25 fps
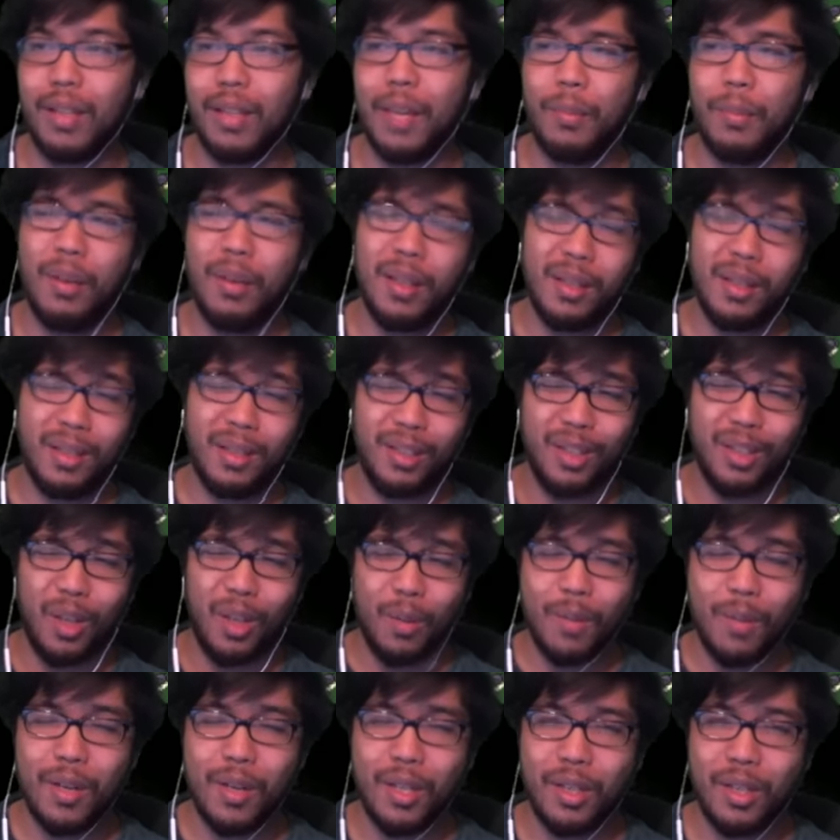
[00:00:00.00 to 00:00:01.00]
I put so
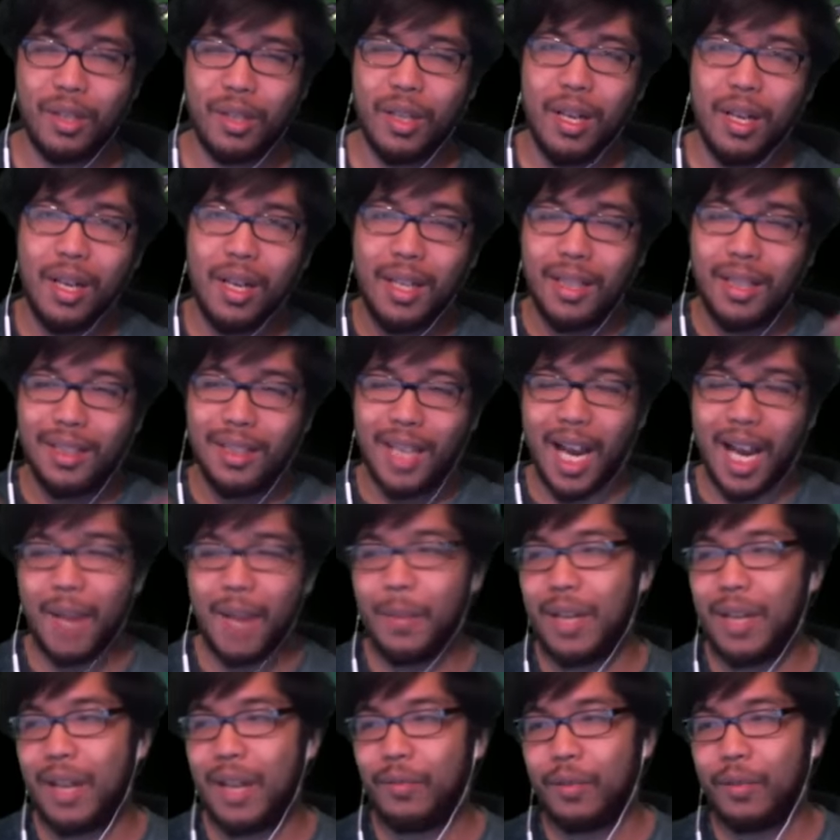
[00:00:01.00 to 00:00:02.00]
much time
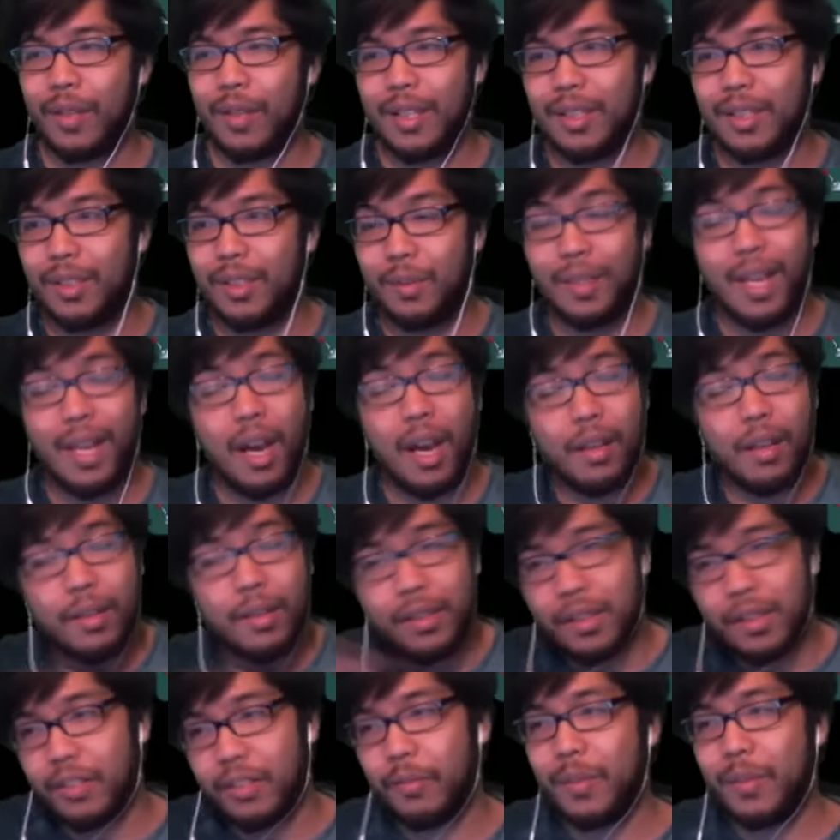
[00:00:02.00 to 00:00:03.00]
and effort into the other
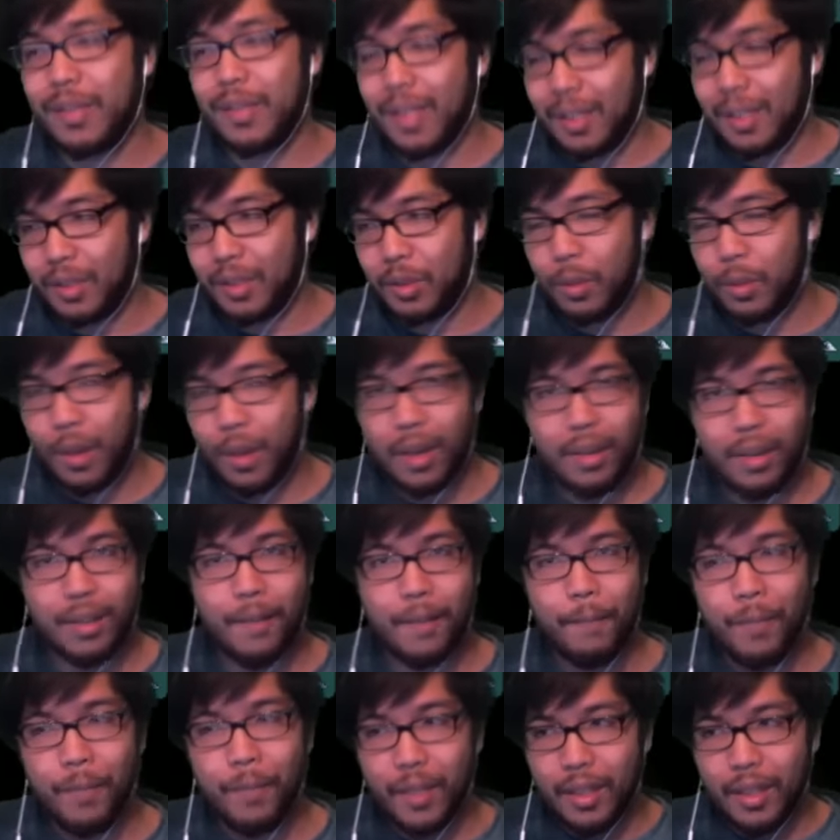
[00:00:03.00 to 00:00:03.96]
stuff besides Terraria,